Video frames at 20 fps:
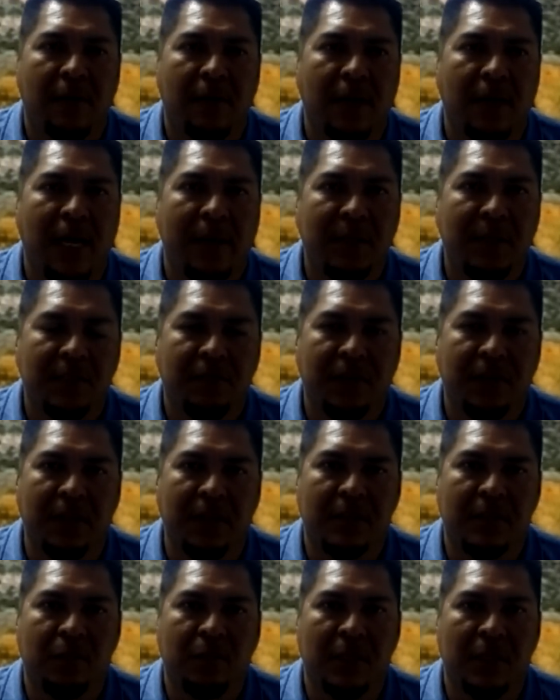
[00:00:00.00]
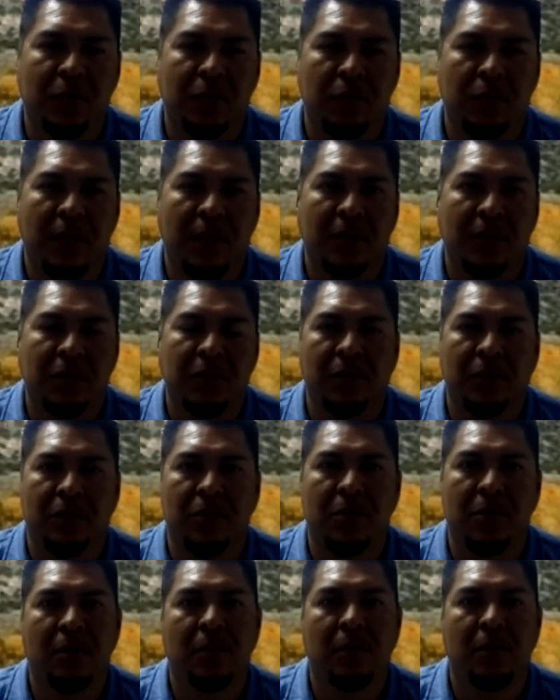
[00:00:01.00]
our Jemez feast, which we actually
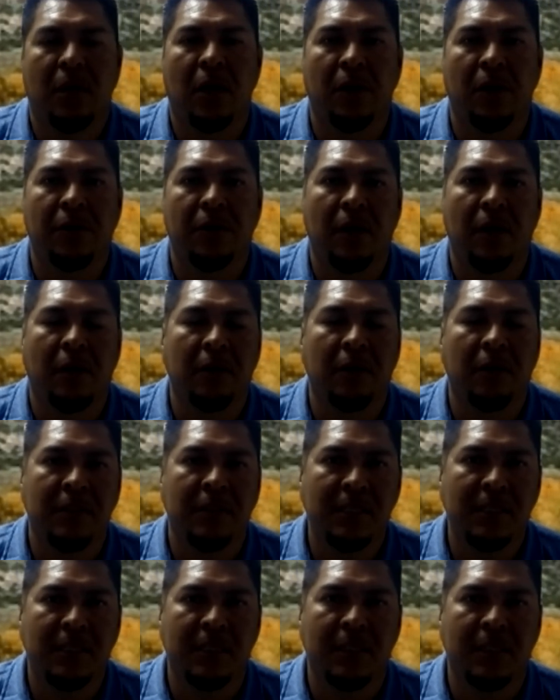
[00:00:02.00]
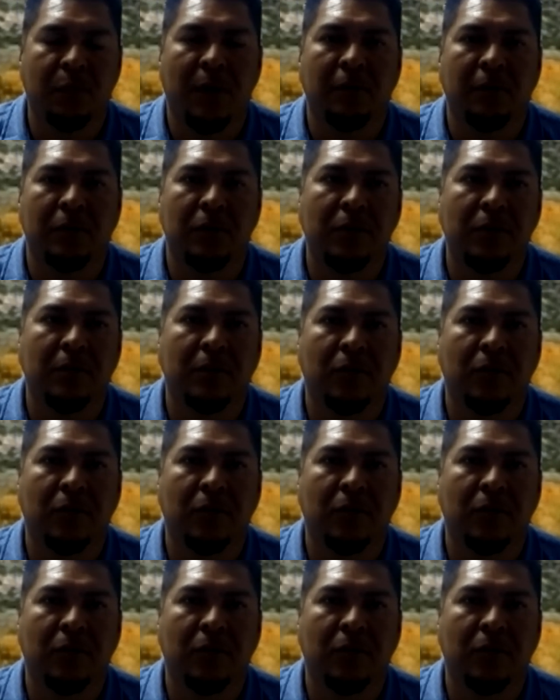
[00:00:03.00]
do honor our saints as well too.